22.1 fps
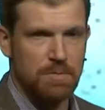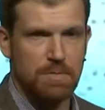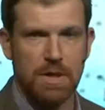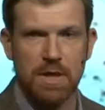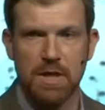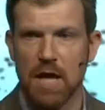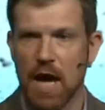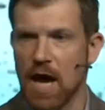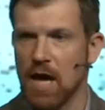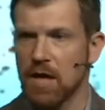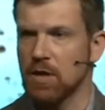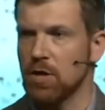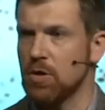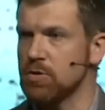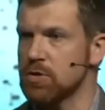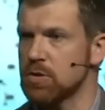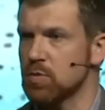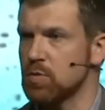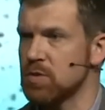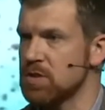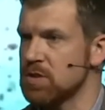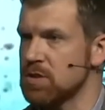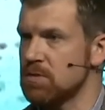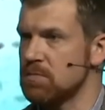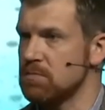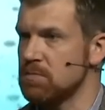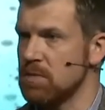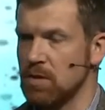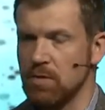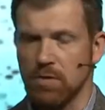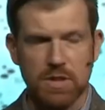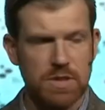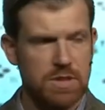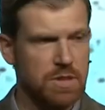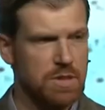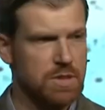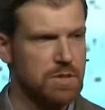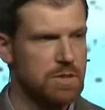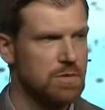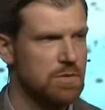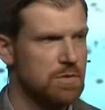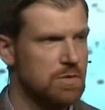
been diagnosed with some illnesses,